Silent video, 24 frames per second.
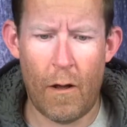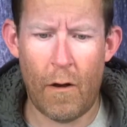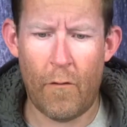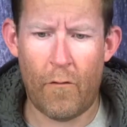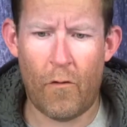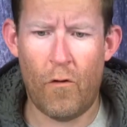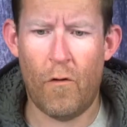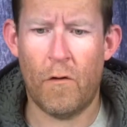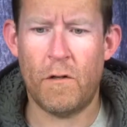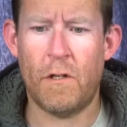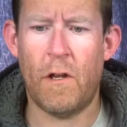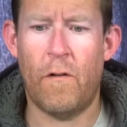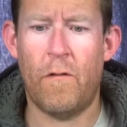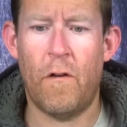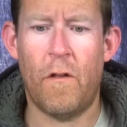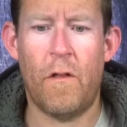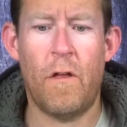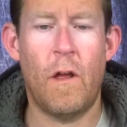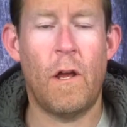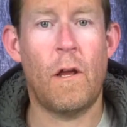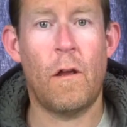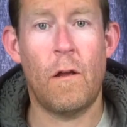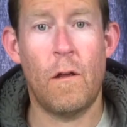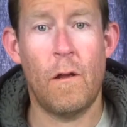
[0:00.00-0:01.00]
And of course
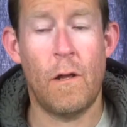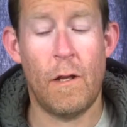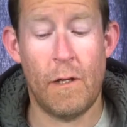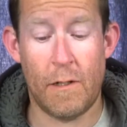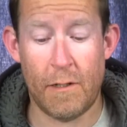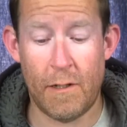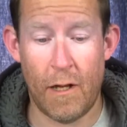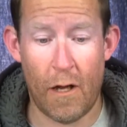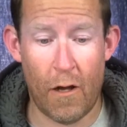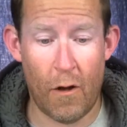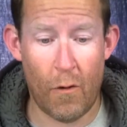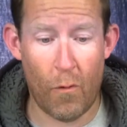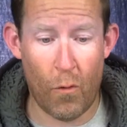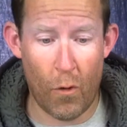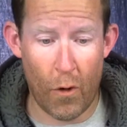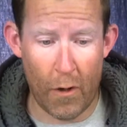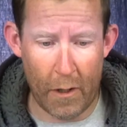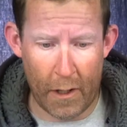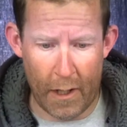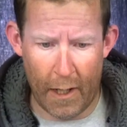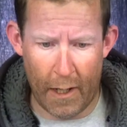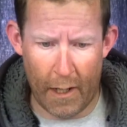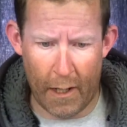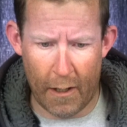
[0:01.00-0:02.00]
everything is now
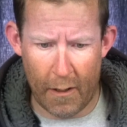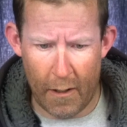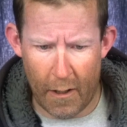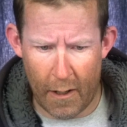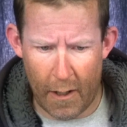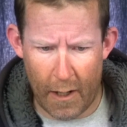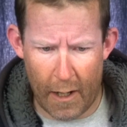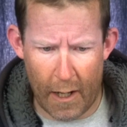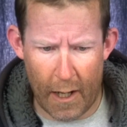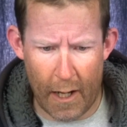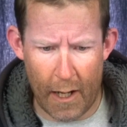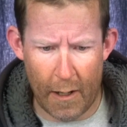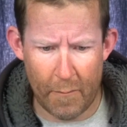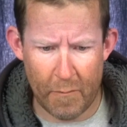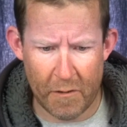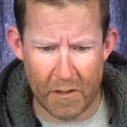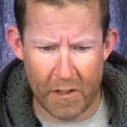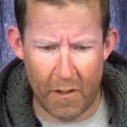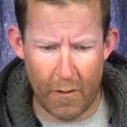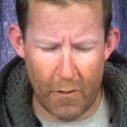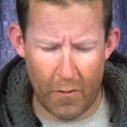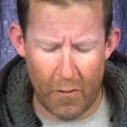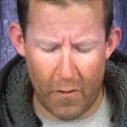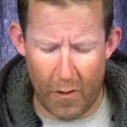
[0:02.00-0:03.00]
working
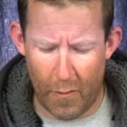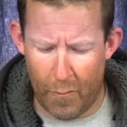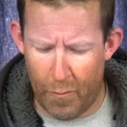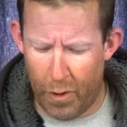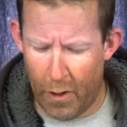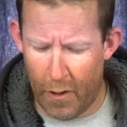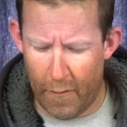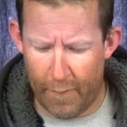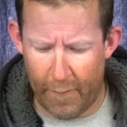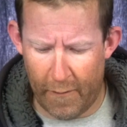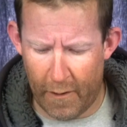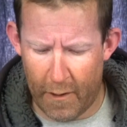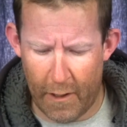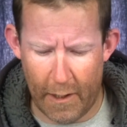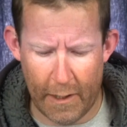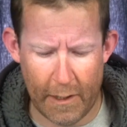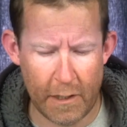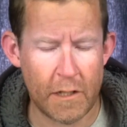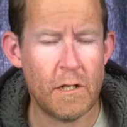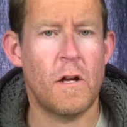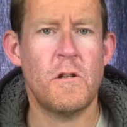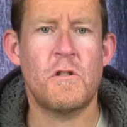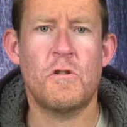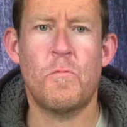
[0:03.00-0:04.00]
absolutely perfectly.
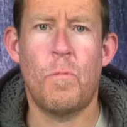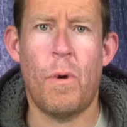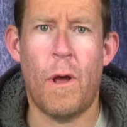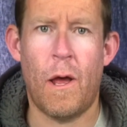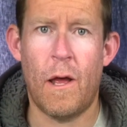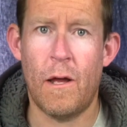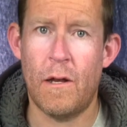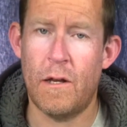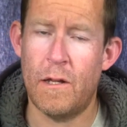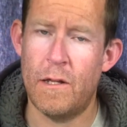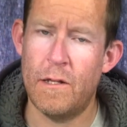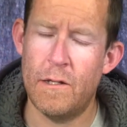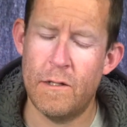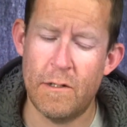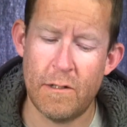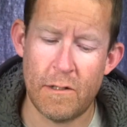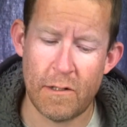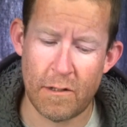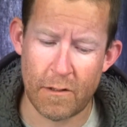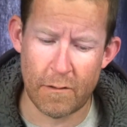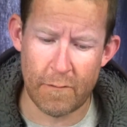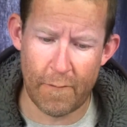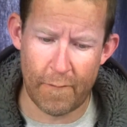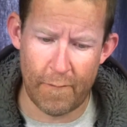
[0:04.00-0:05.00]
Touchpad
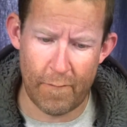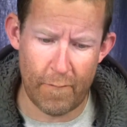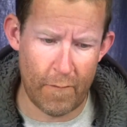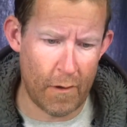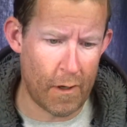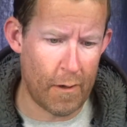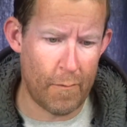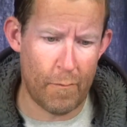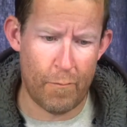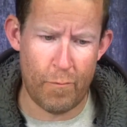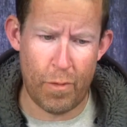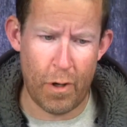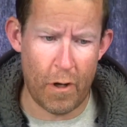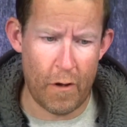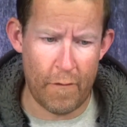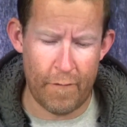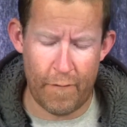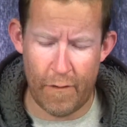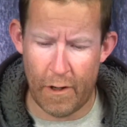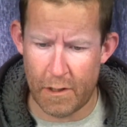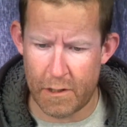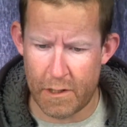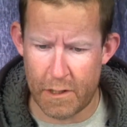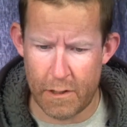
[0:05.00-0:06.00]
is uh,
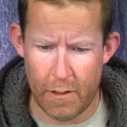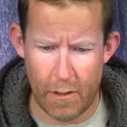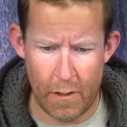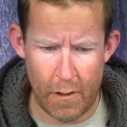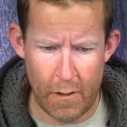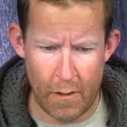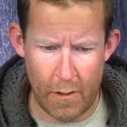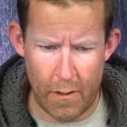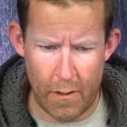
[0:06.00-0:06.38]
perfect